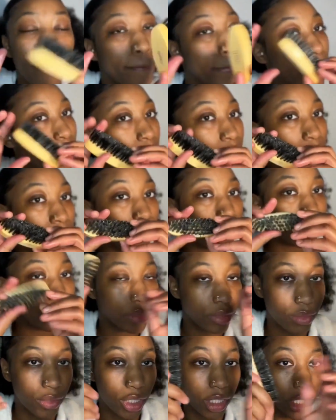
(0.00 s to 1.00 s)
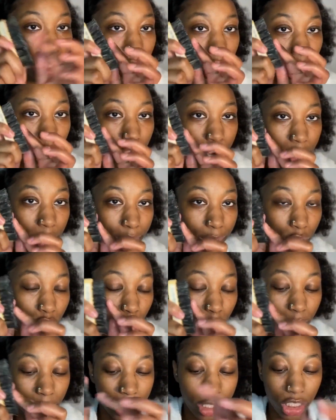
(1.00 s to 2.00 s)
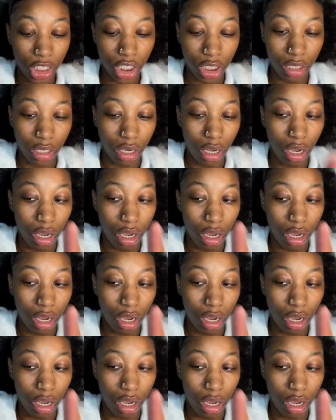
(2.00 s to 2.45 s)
But yeah, a hard bristle brush,